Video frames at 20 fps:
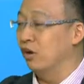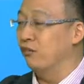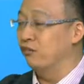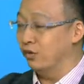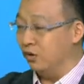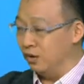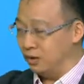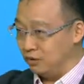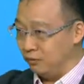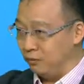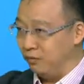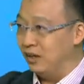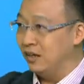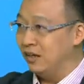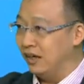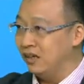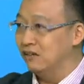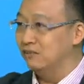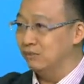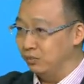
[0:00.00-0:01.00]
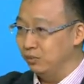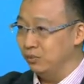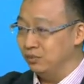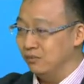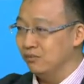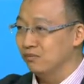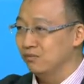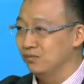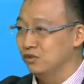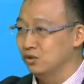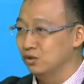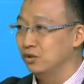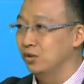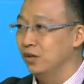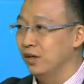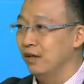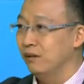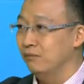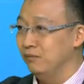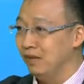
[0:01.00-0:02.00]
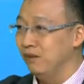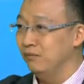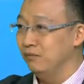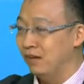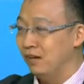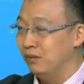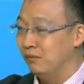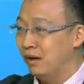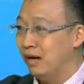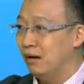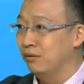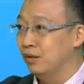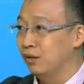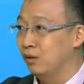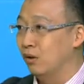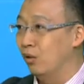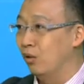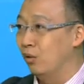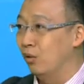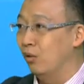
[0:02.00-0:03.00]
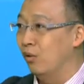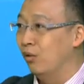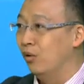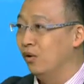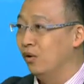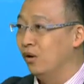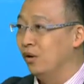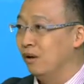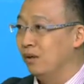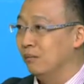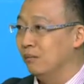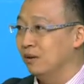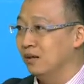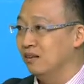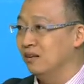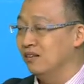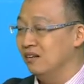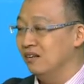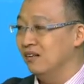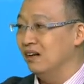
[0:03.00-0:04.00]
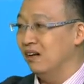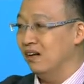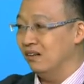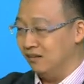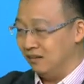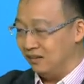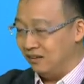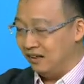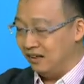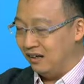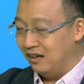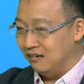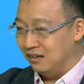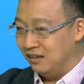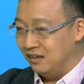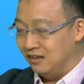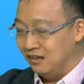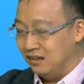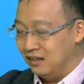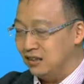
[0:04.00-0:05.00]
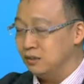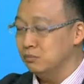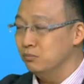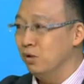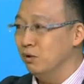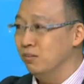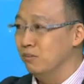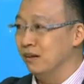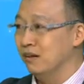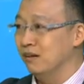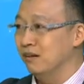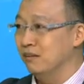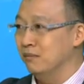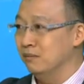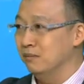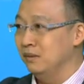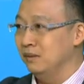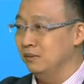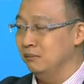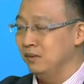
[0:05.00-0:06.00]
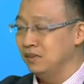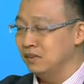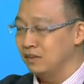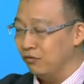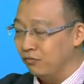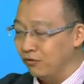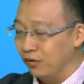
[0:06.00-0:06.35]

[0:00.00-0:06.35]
Of course, we can sue him if he violated the law, but at this moment, Mr.